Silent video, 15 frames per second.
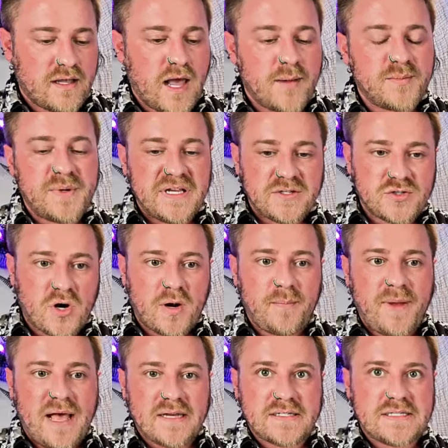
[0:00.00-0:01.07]
I'm being drawn
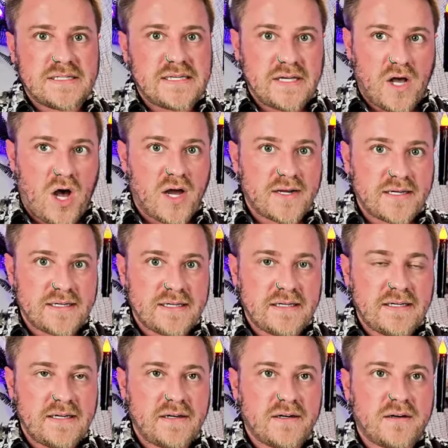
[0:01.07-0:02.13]
back to the oddity
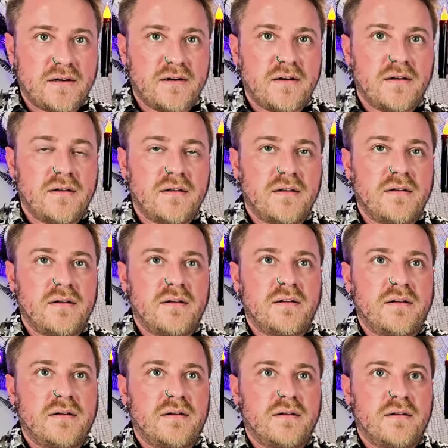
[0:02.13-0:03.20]
here
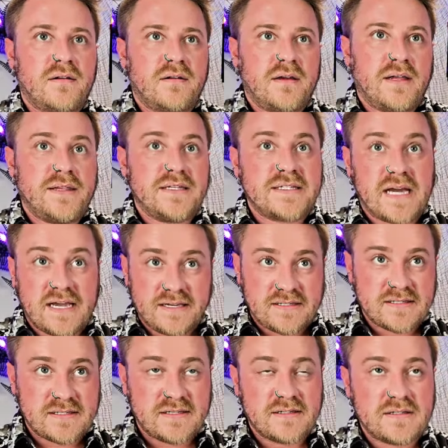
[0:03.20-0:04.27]
and the
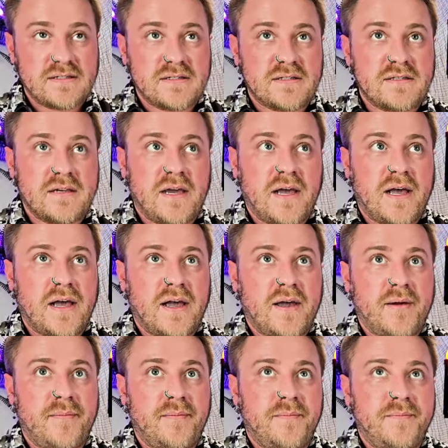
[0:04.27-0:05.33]
diocese. What
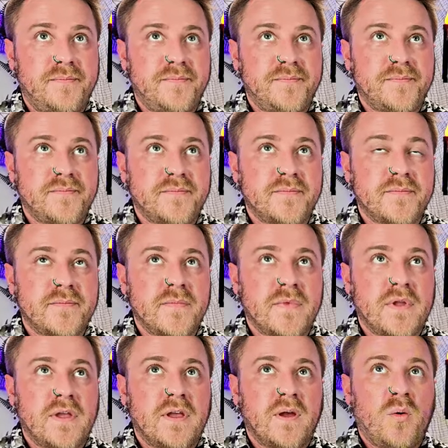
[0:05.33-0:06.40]
I'm
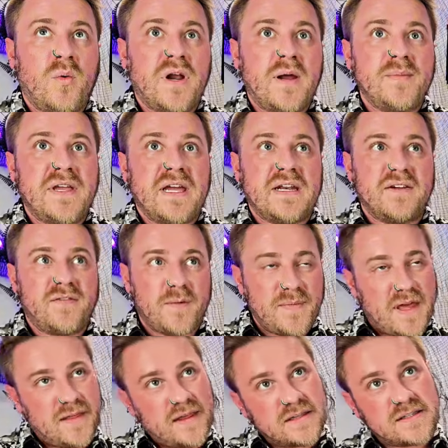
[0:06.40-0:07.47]
getting from
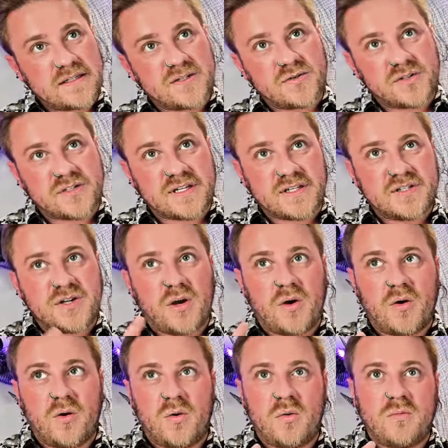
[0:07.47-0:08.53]
that's interesting.
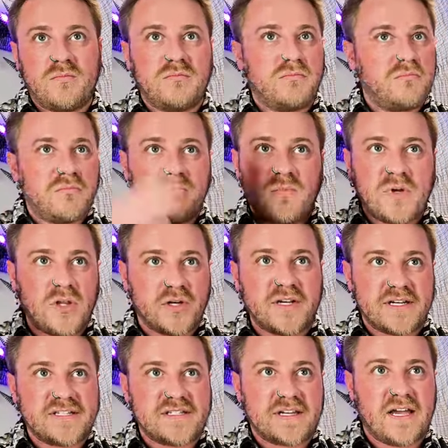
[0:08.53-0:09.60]
So we look
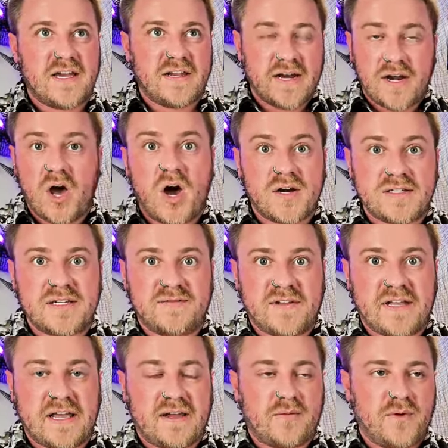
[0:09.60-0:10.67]
at an octave
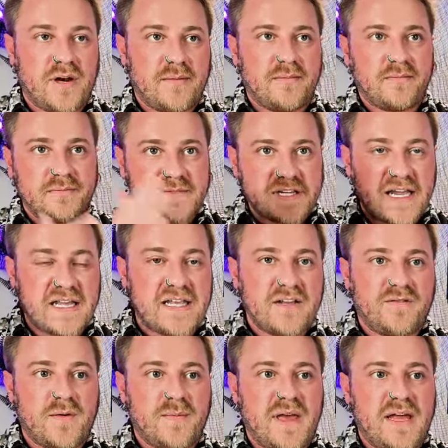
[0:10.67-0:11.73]
again. What I'm
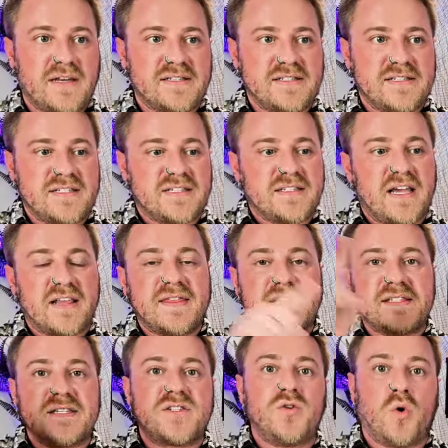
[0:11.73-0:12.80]
taking from that is this
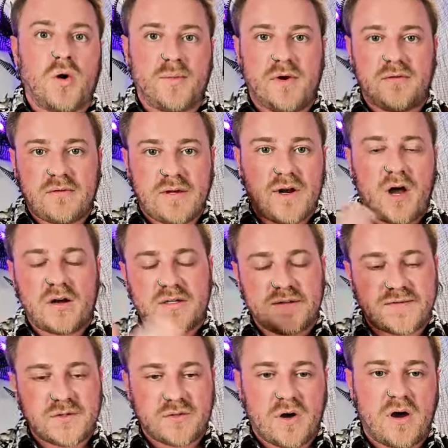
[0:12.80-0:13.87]
is normal, an
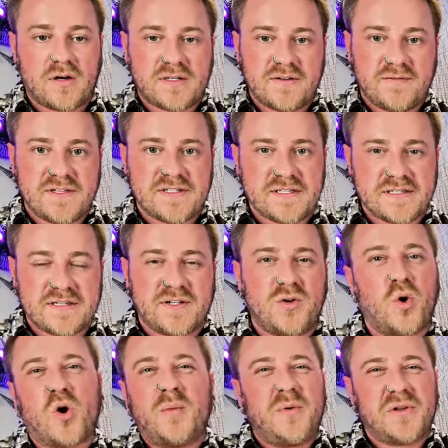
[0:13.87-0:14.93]
octave to an octave. This is the
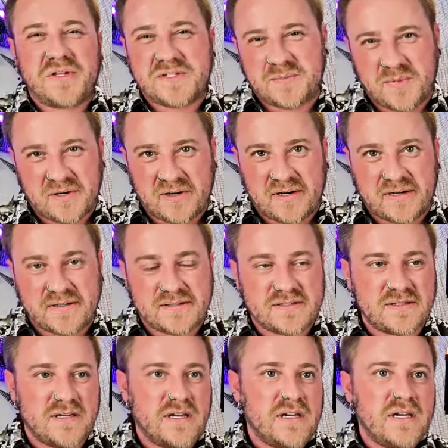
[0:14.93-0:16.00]
normal
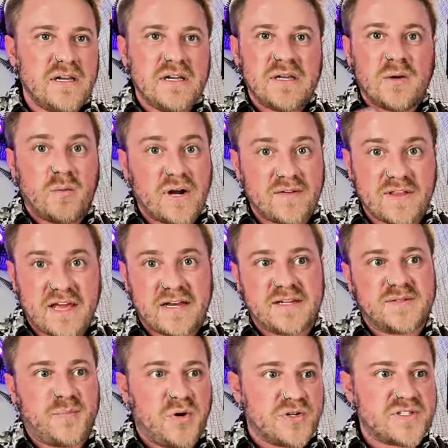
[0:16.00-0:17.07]
experience. Whatever that
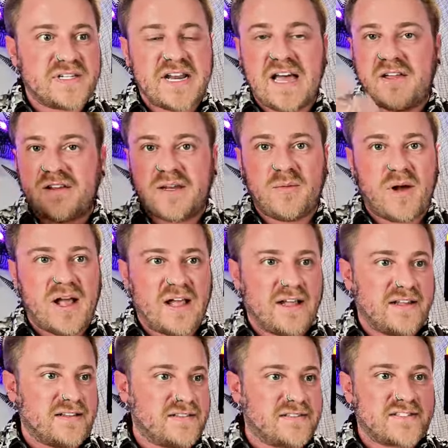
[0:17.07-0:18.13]
is,
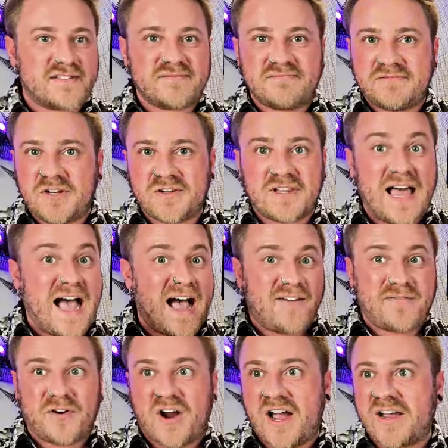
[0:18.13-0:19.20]
personality-wise, your
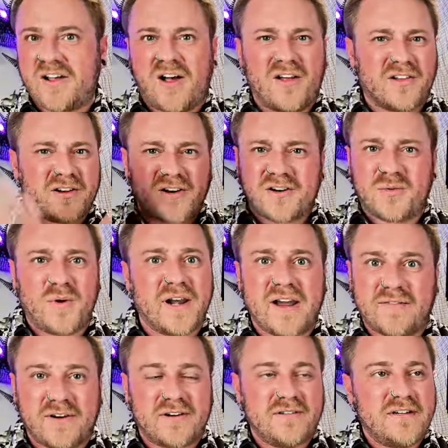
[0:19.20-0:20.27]
laugh, your eye color,
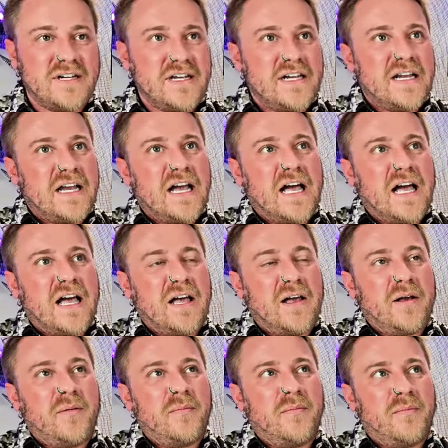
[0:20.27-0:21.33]
whatever.
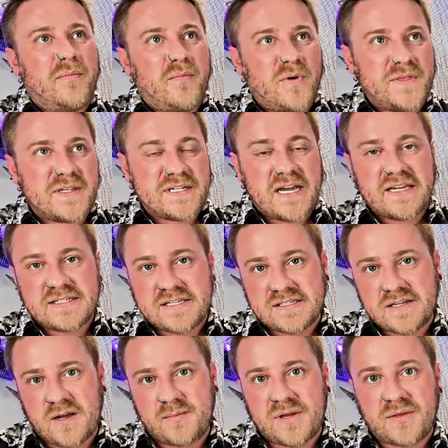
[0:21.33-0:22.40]
With the
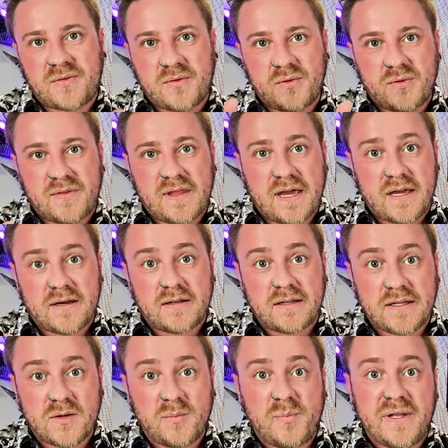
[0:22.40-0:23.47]
diocese coming through and that
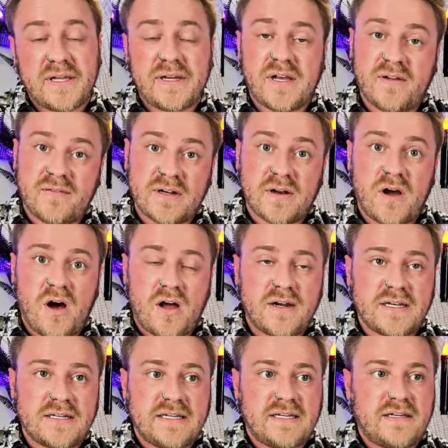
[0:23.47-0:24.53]
little bit of an
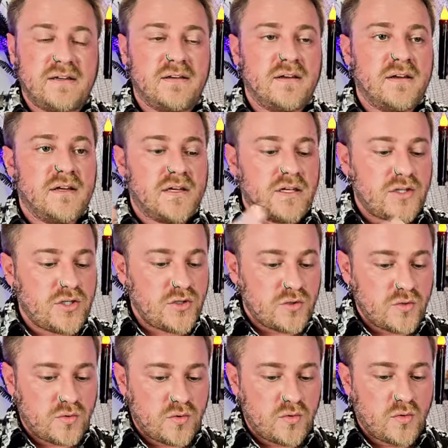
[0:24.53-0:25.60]
oddity,
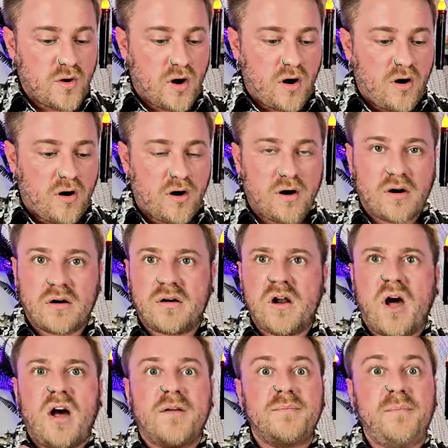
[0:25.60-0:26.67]
you are
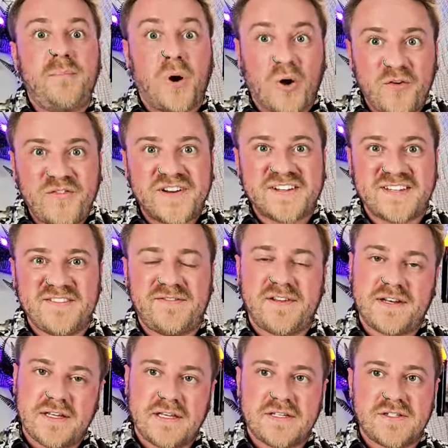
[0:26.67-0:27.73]
not perfectly
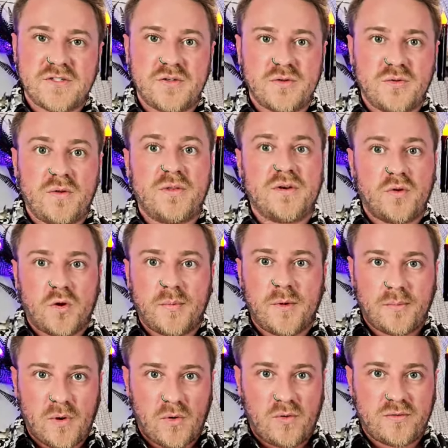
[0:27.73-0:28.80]
fitting into the
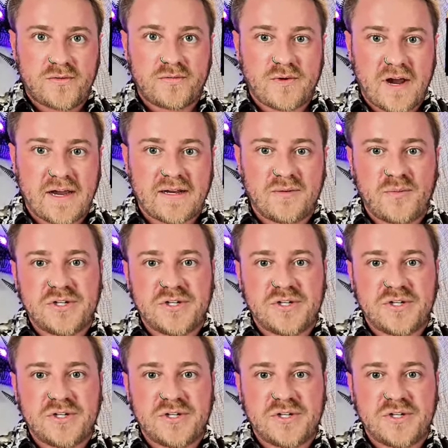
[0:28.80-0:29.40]
normal mold, right?